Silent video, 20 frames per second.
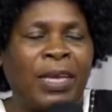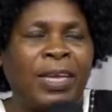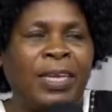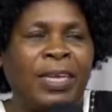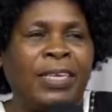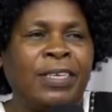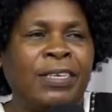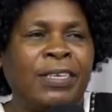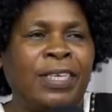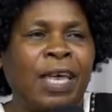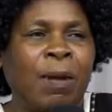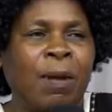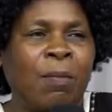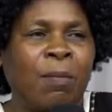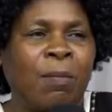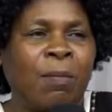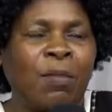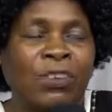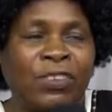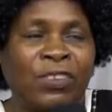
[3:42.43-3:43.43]
In
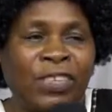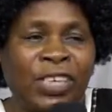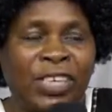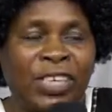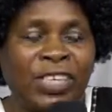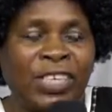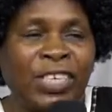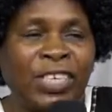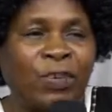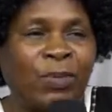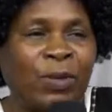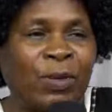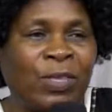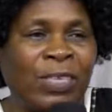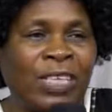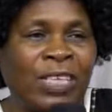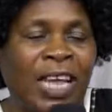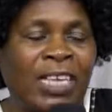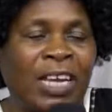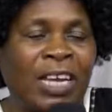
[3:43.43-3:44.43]
some research, it
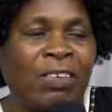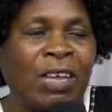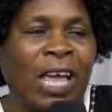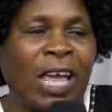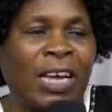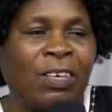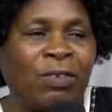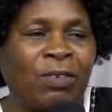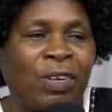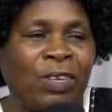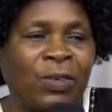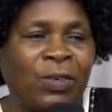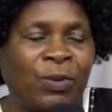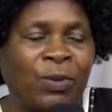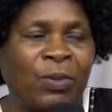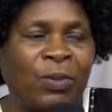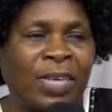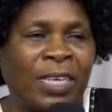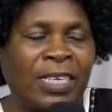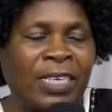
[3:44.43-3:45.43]
actually
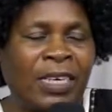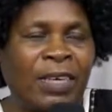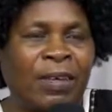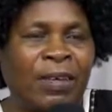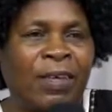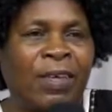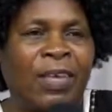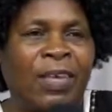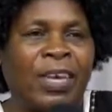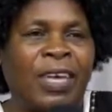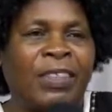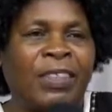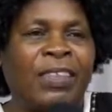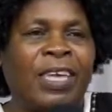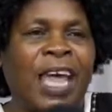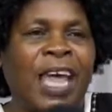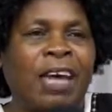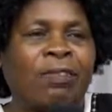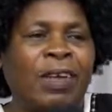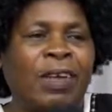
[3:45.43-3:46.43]
shows that they
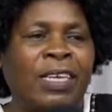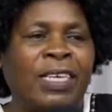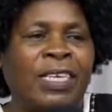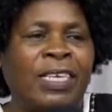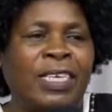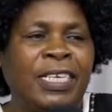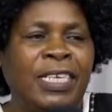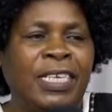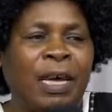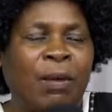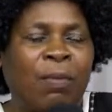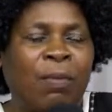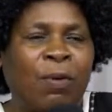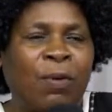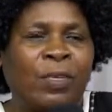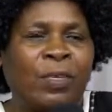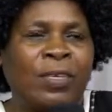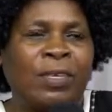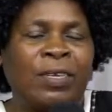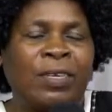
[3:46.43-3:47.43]
actually need
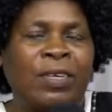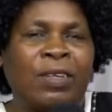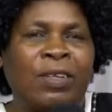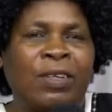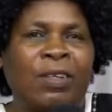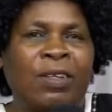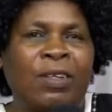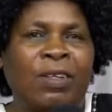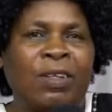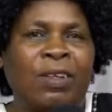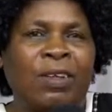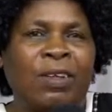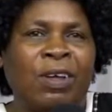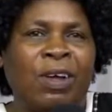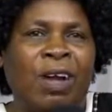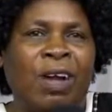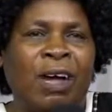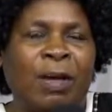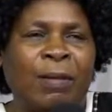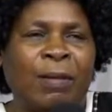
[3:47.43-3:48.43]
about
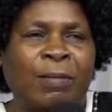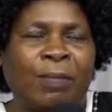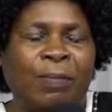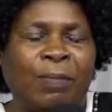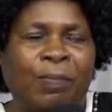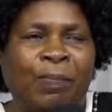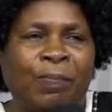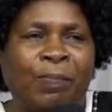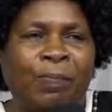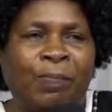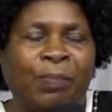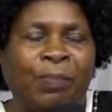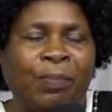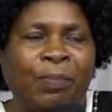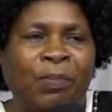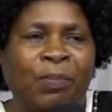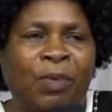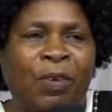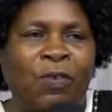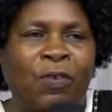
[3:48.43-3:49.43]

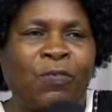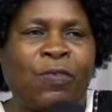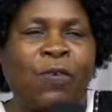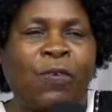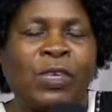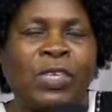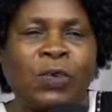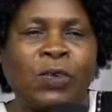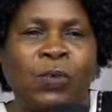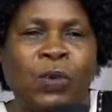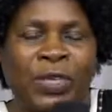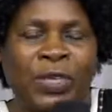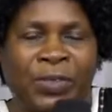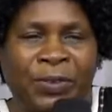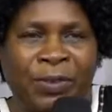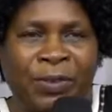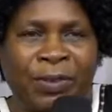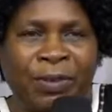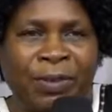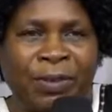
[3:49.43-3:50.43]
40
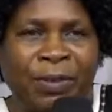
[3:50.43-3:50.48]
weeks